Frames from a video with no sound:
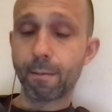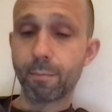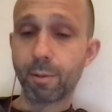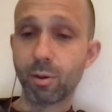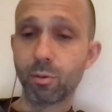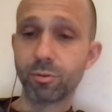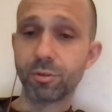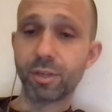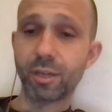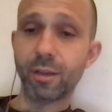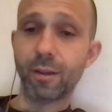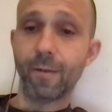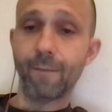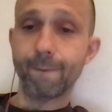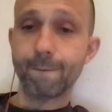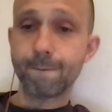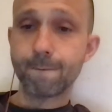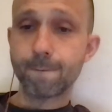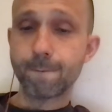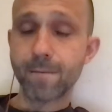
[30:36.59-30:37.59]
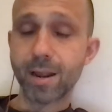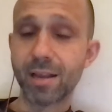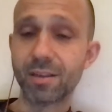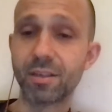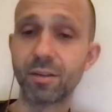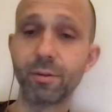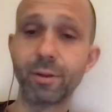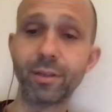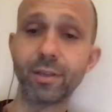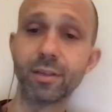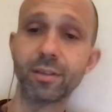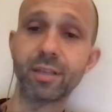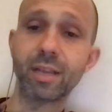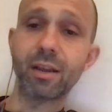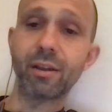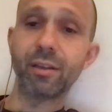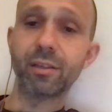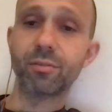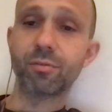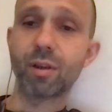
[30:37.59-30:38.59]
But we'll see. We gotta see what he does
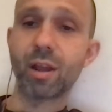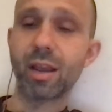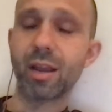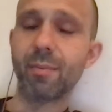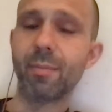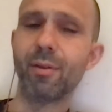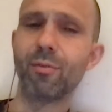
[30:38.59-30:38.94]
now against Ryan.